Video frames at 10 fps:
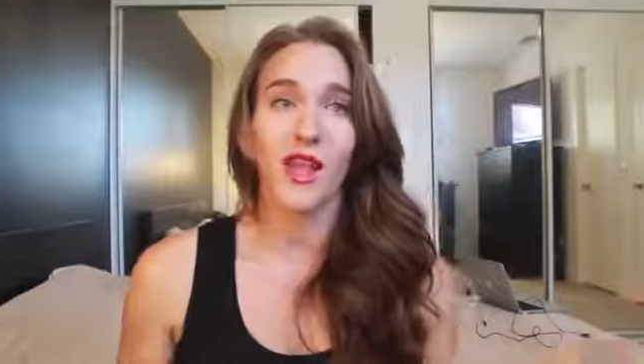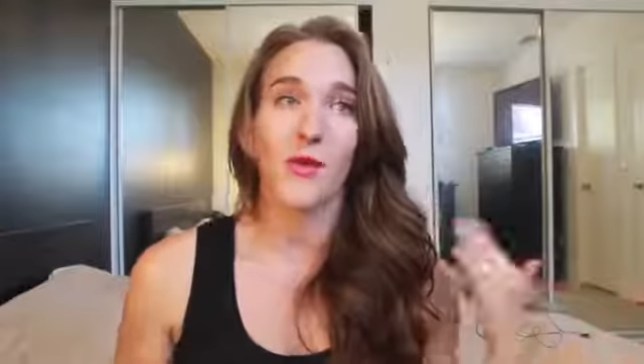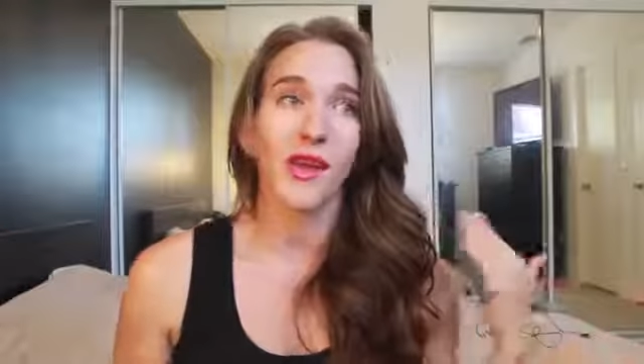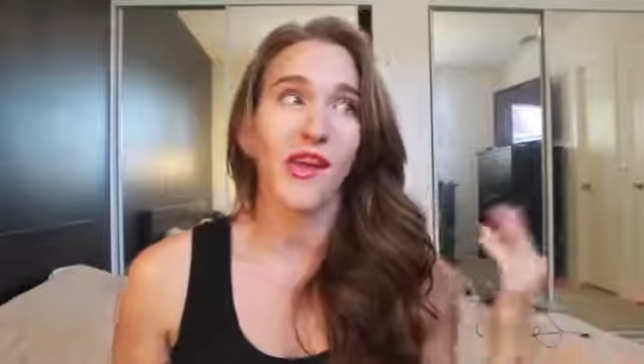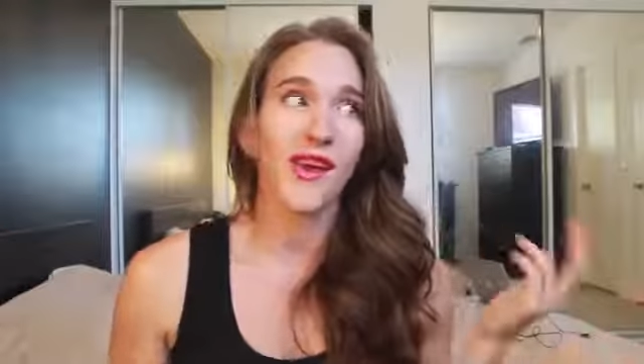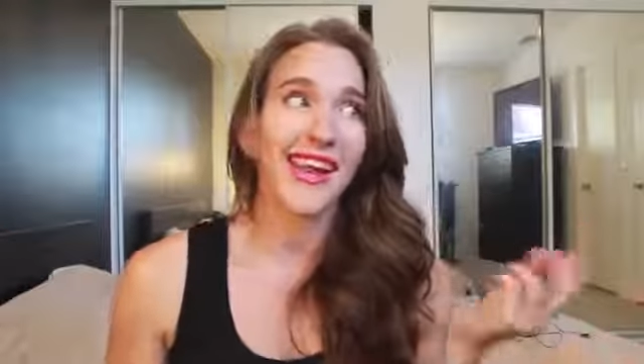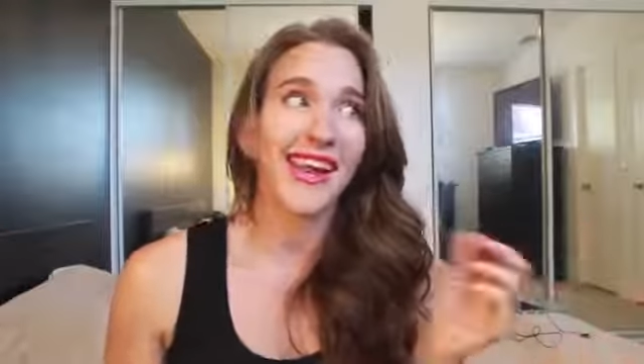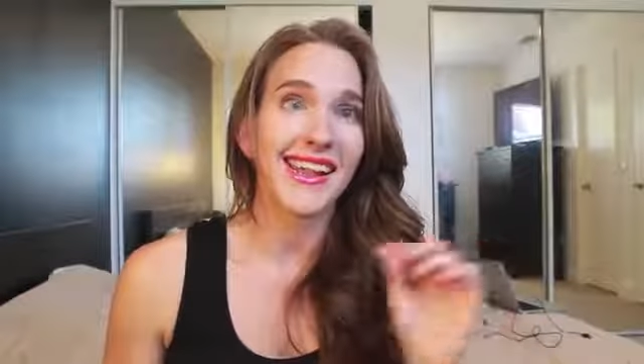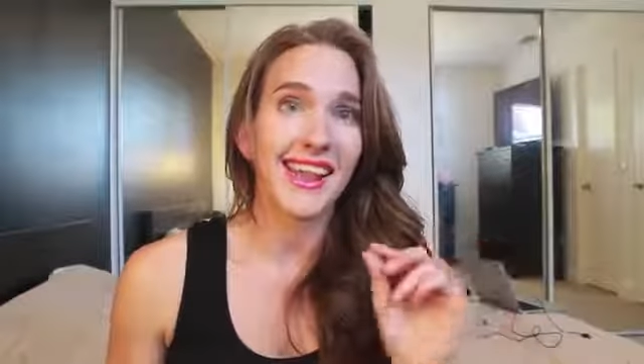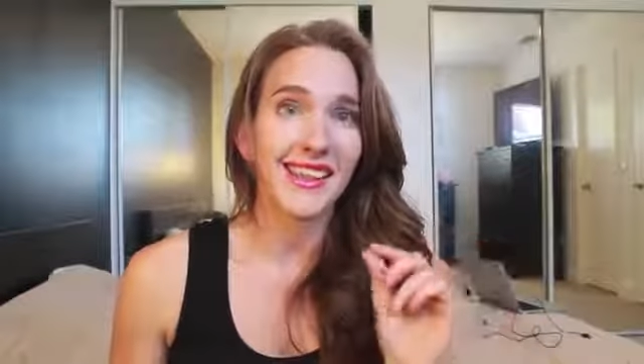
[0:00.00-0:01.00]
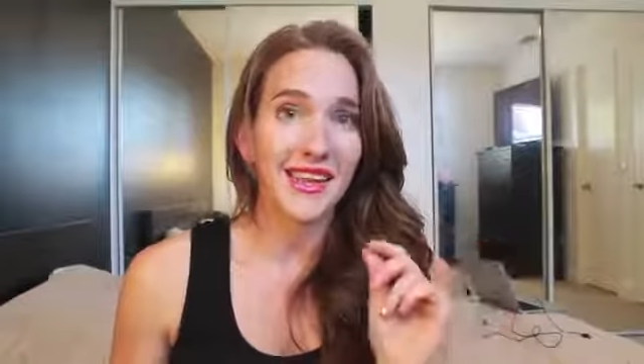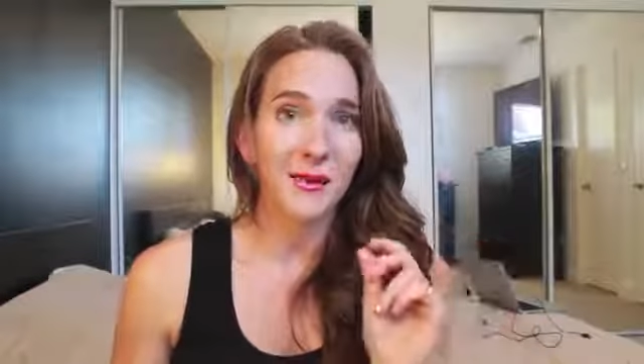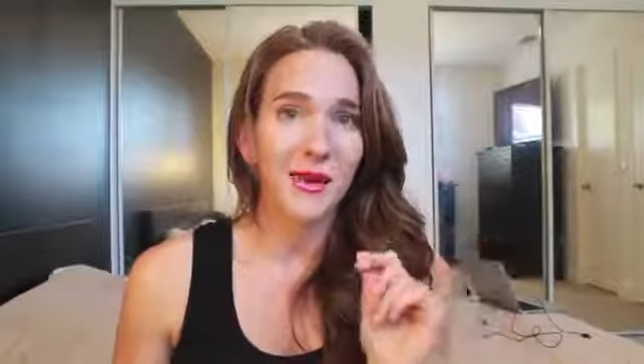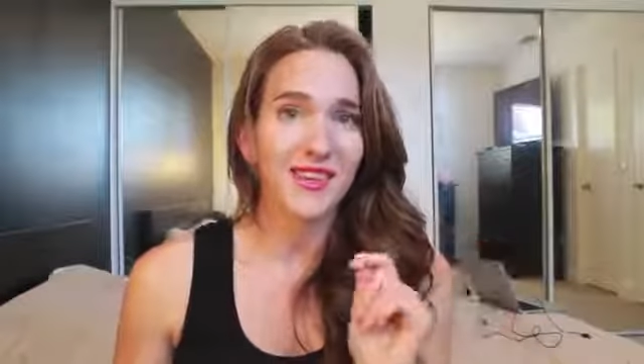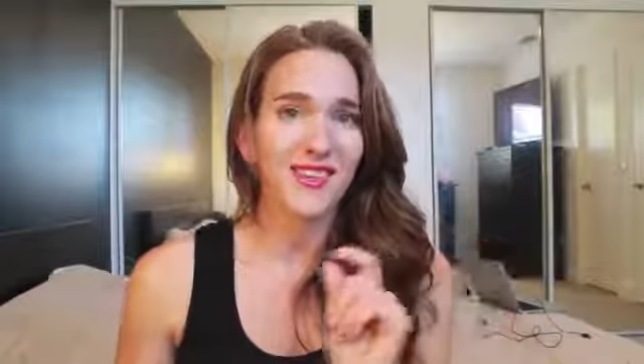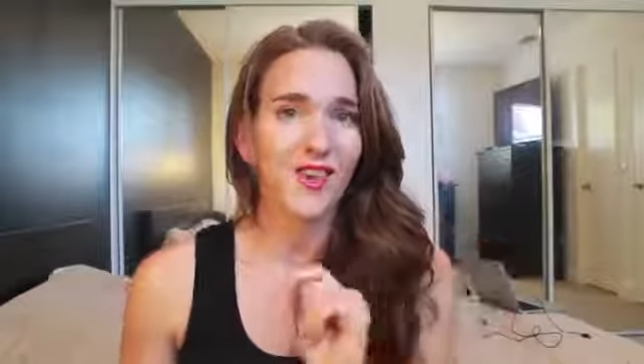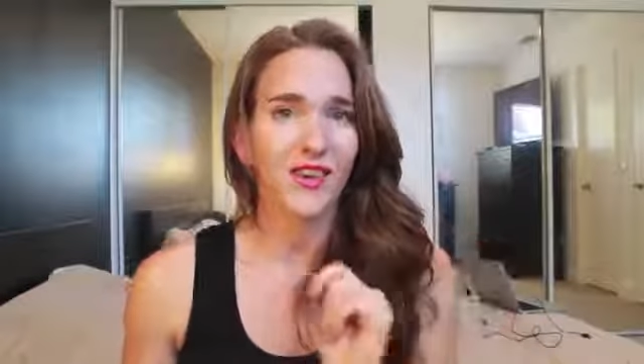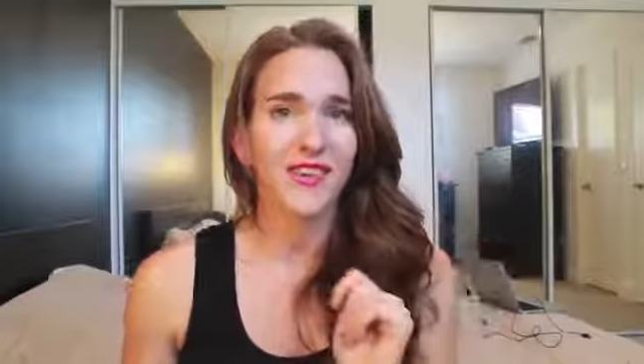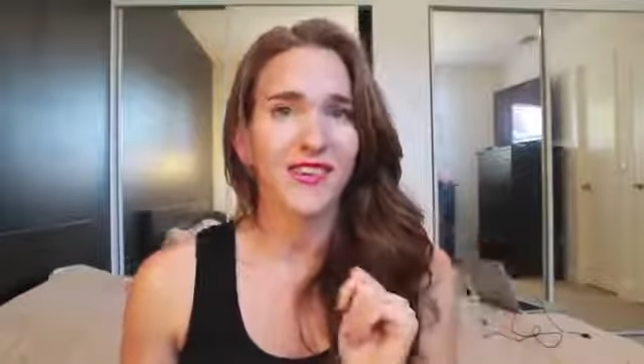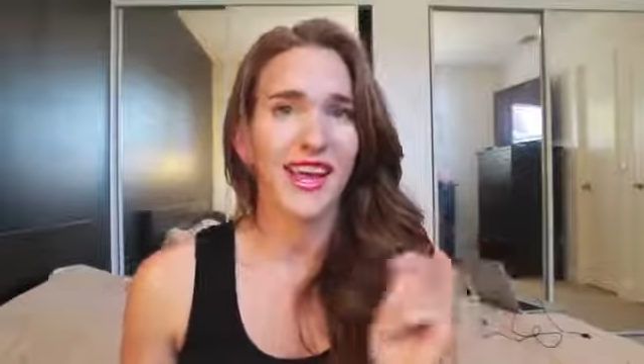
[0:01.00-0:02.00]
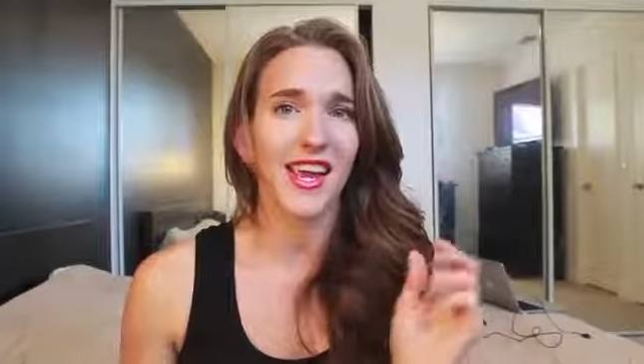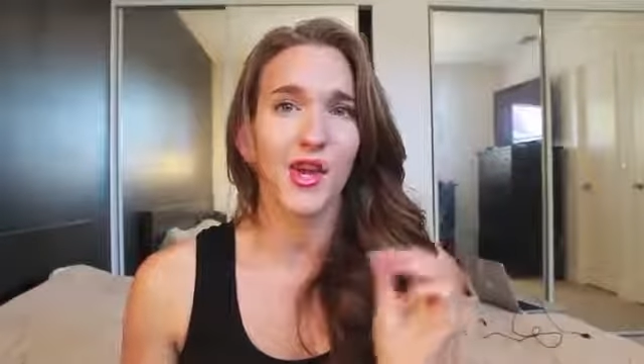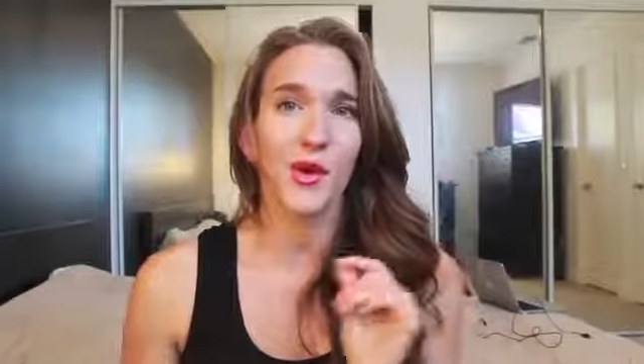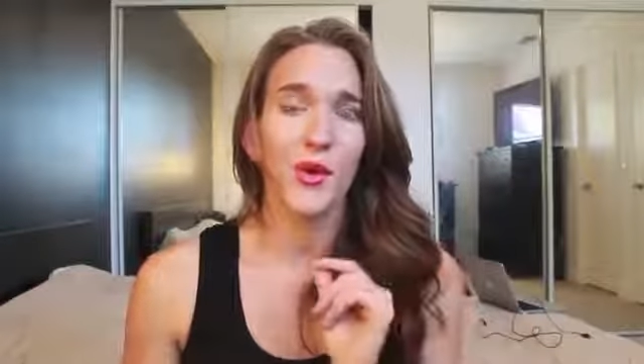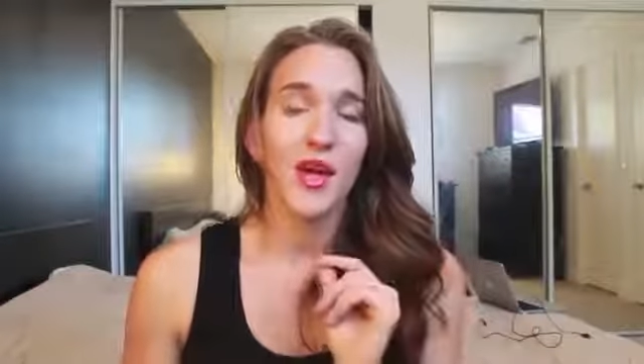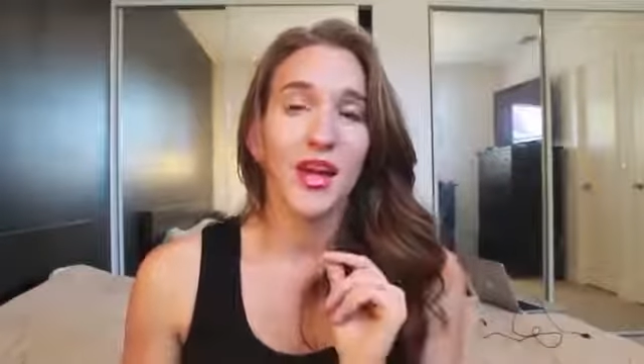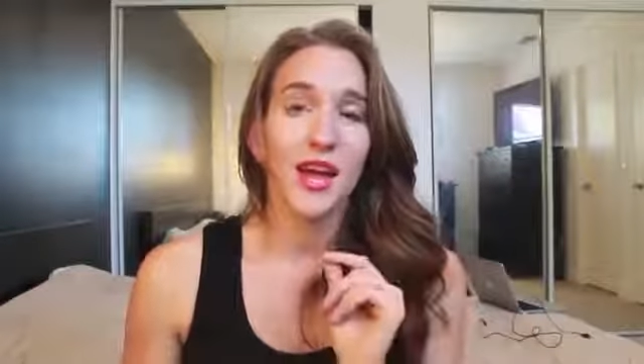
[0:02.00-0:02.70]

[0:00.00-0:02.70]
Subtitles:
That way you can get that little bit of salt that you